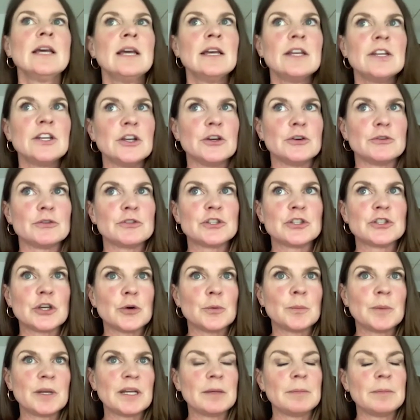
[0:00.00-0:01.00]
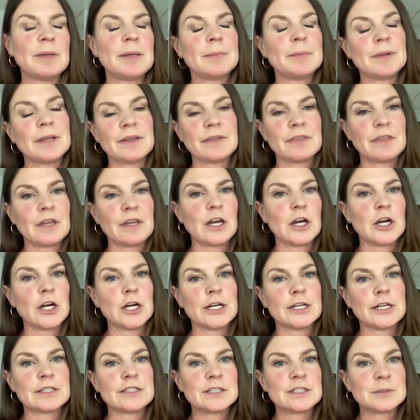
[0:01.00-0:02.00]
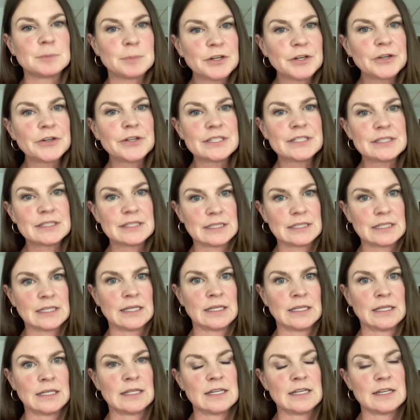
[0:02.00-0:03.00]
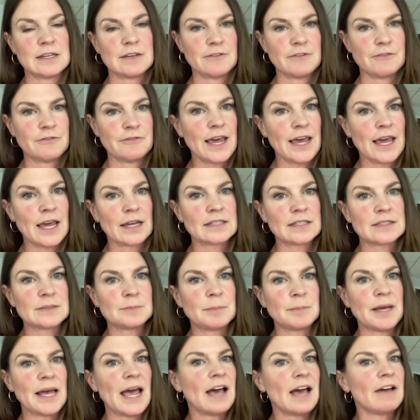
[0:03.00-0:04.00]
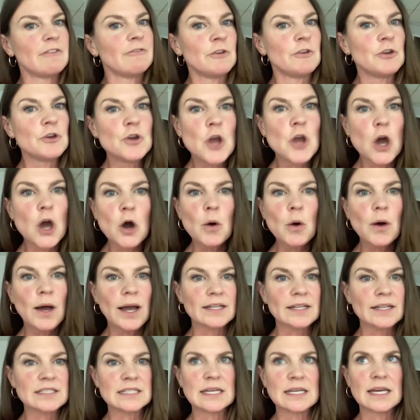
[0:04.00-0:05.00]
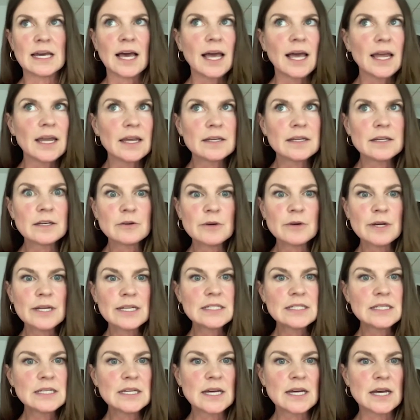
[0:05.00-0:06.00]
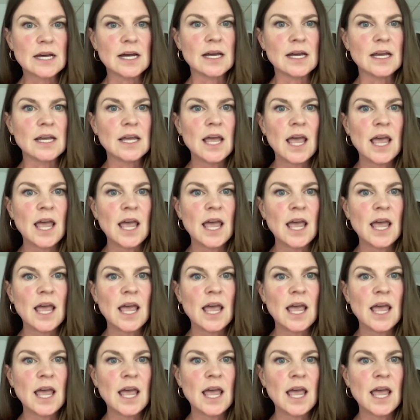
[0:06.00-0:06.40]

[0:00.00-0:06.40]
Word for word: you know, so many people I think are experiencing the effects, but have no idea. I had no idea.